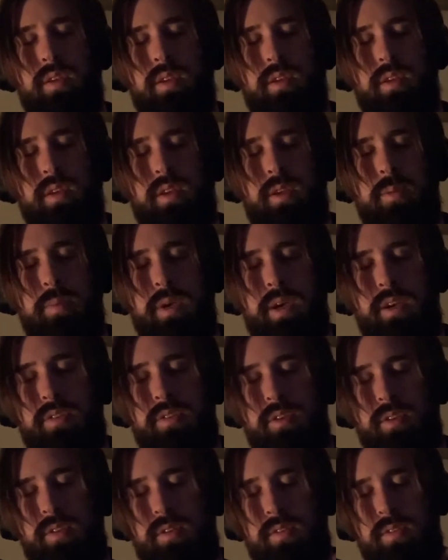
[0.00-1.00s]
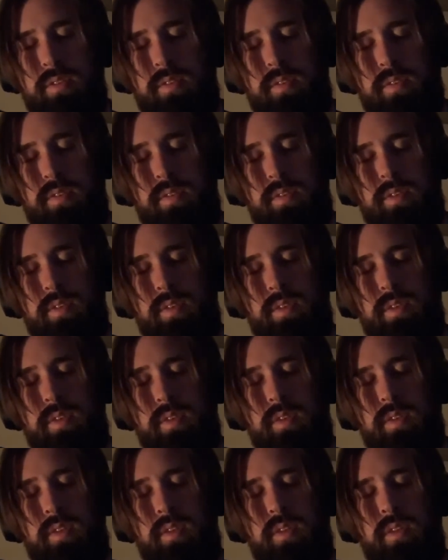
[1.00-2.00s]
imagine
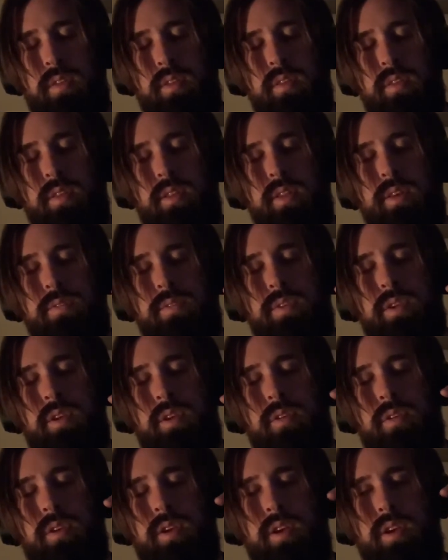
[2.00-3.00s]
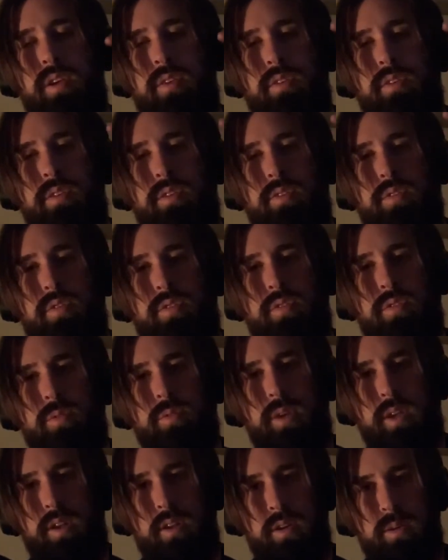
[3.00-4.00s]
lifting your gaze
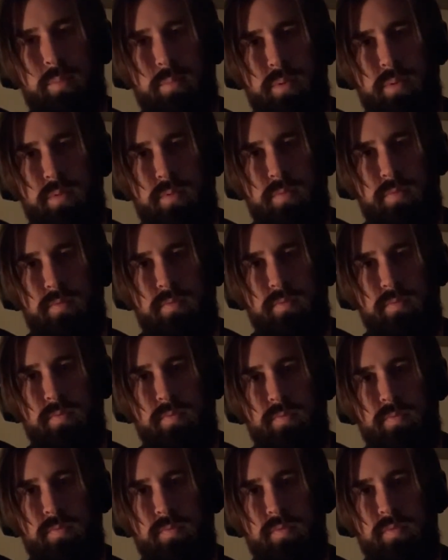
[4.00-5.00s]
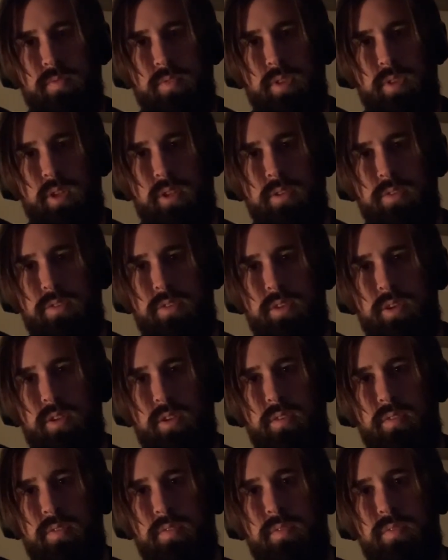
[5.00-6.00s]
straight up instead.
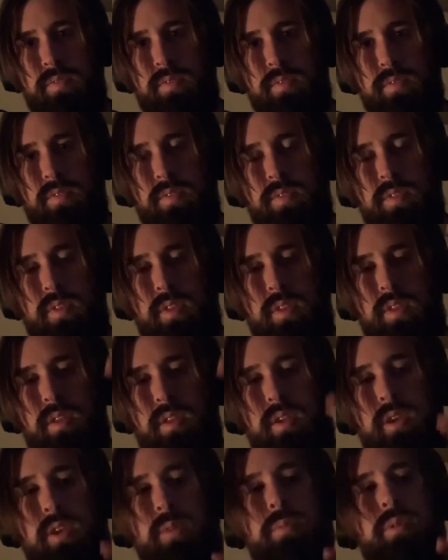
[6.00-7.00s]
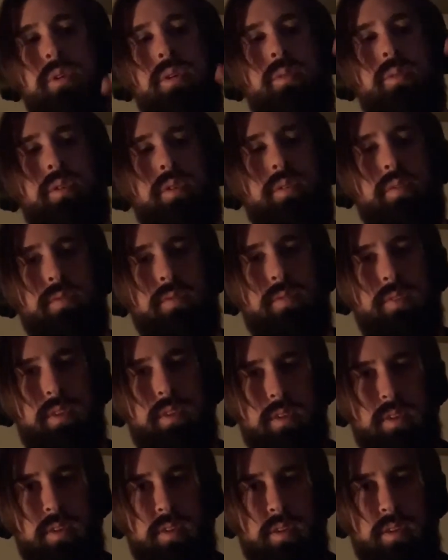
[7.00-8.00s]
Keep going
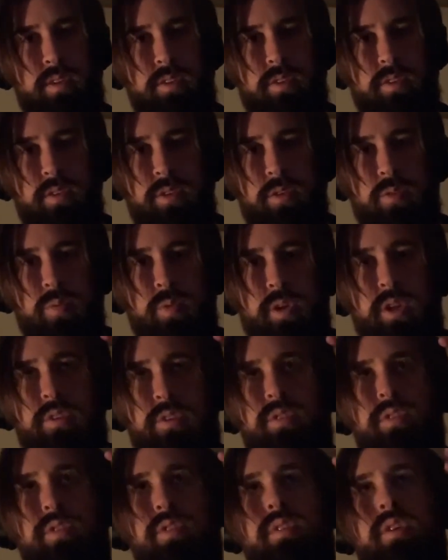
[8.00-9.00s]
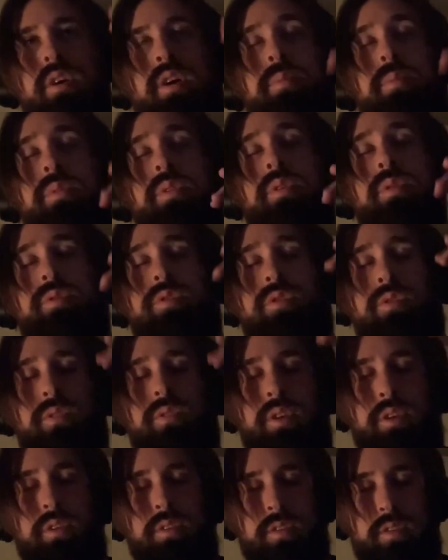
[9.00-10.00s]
until you reach up those
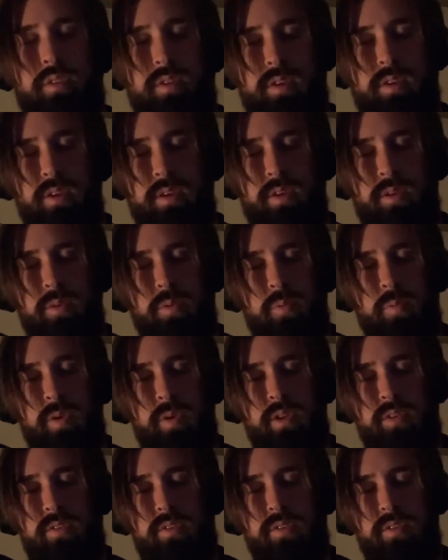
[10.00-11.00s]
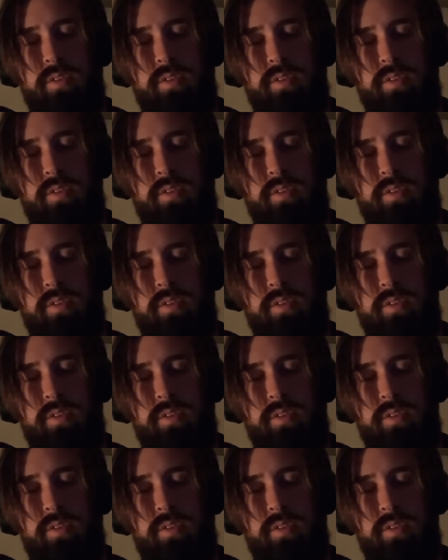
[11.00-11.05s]
trees, reach